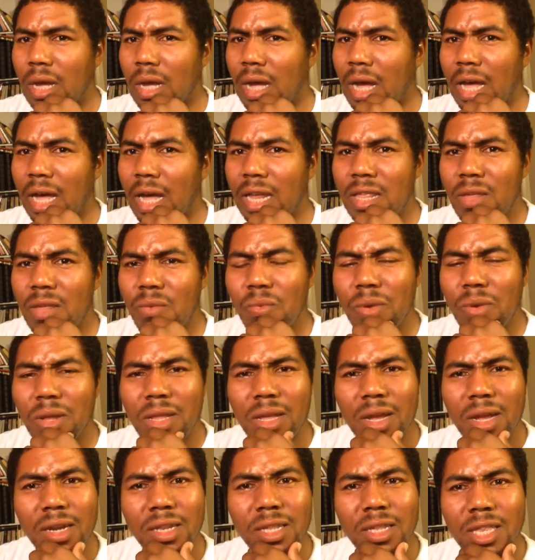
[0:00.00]
I didn't
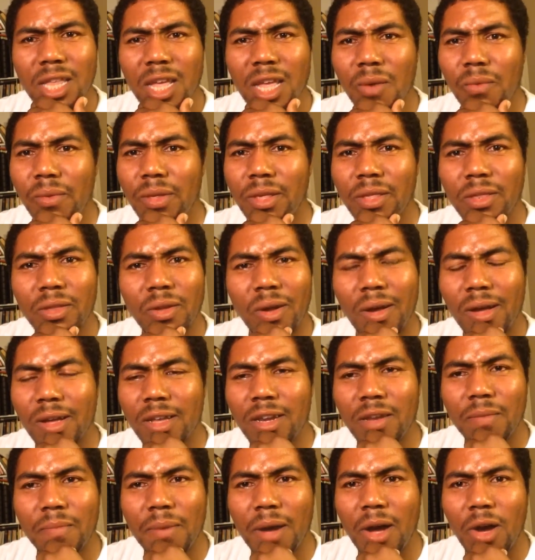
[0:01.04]
really understand what he's
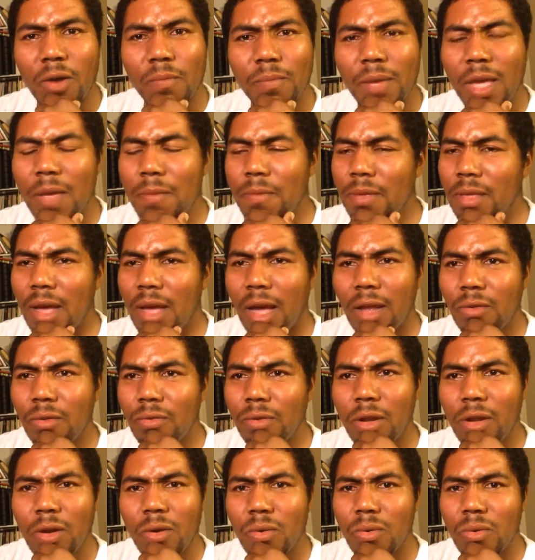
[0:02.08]
talking about. Maybe, I
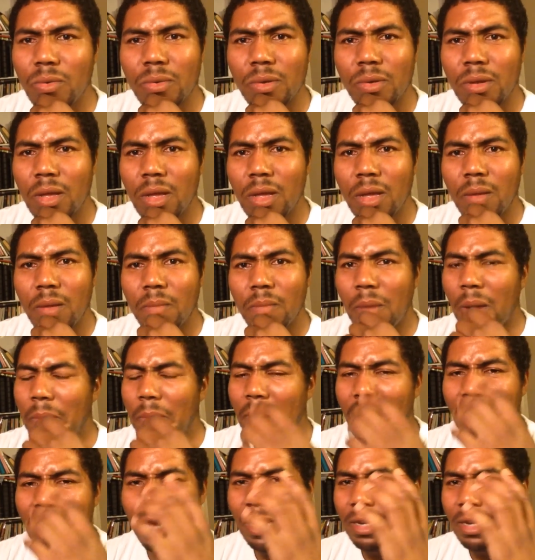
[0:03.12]
don't know. My
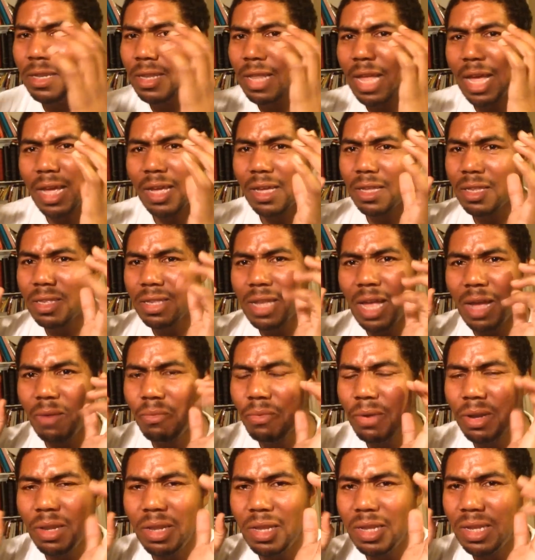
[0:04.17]
mind is like, it's not
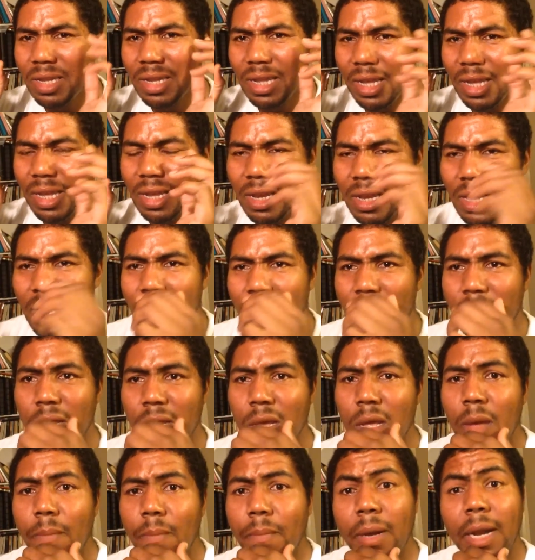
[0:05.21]
really clicking in.
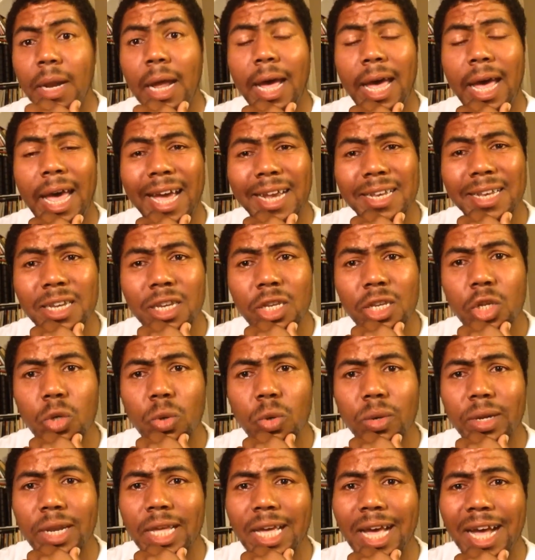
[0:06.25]
But I hacked into
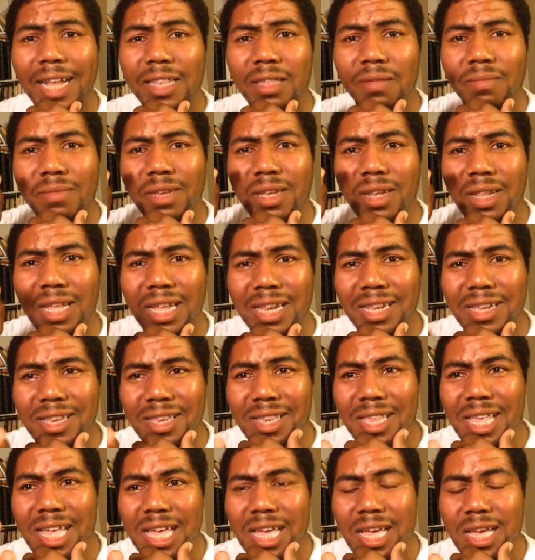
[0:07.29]
it, and they got some deleted
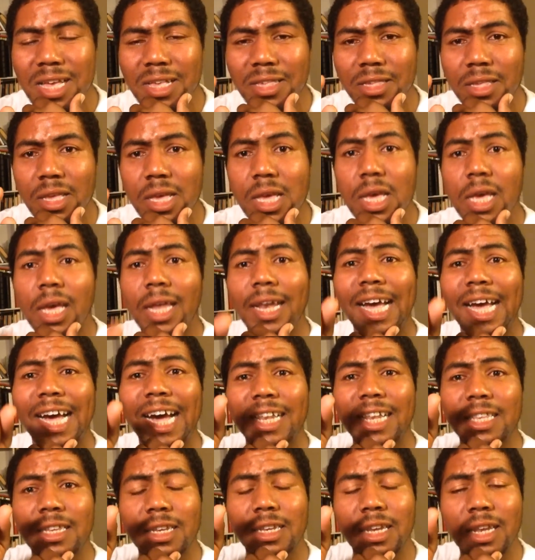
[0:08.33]
scenes, and I
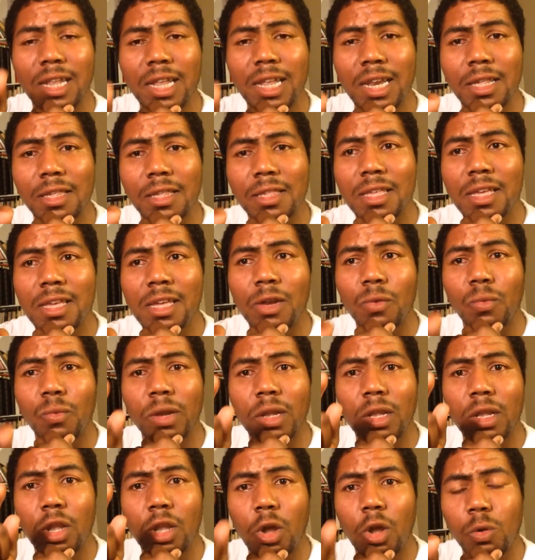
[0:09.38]
got the deleted scene of
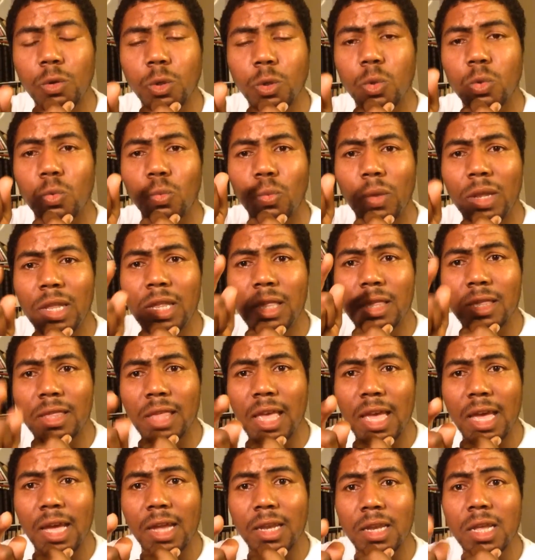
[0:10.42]
what Loesch was really
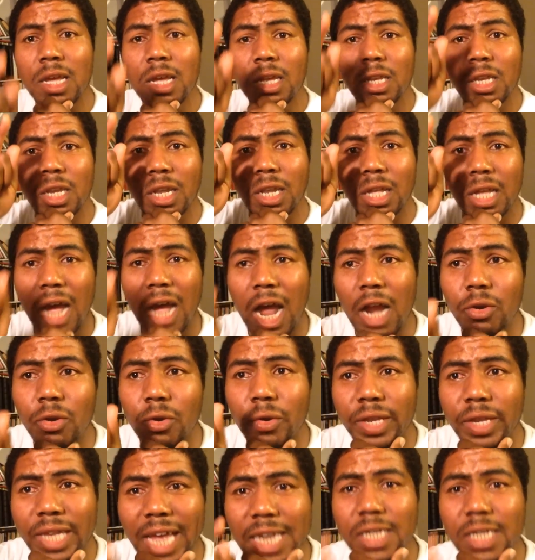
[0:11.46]
saying to the
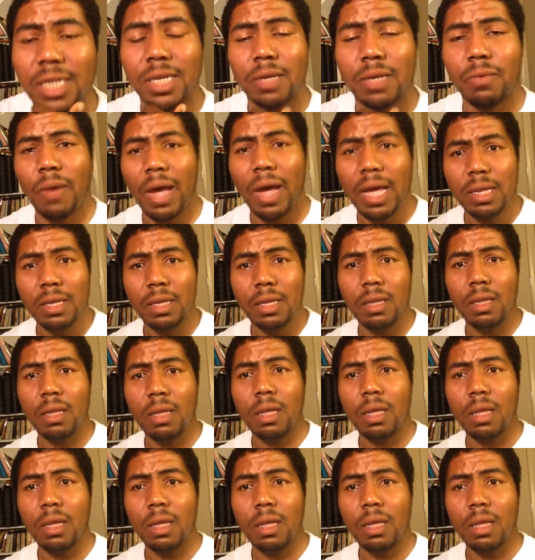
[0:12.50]
congregation, right?